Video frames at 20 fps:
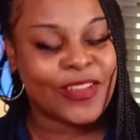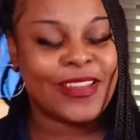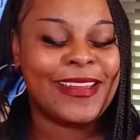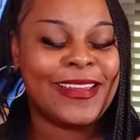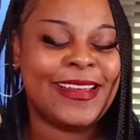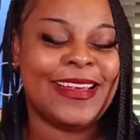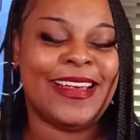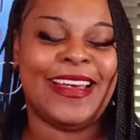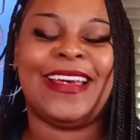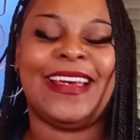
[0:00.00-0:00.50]

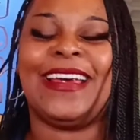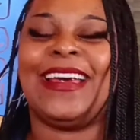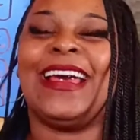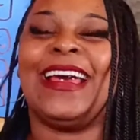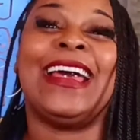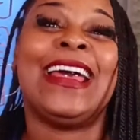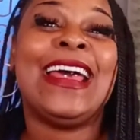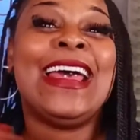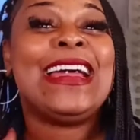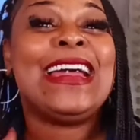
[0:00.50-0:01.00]

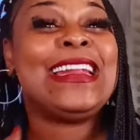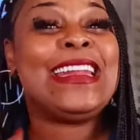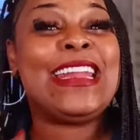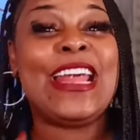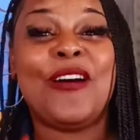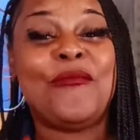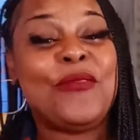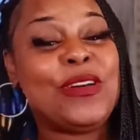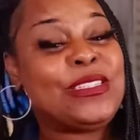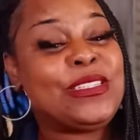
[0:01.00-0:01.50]
That
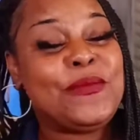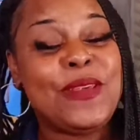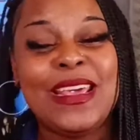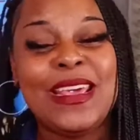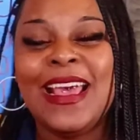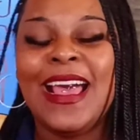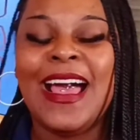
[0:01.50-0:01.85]
was me.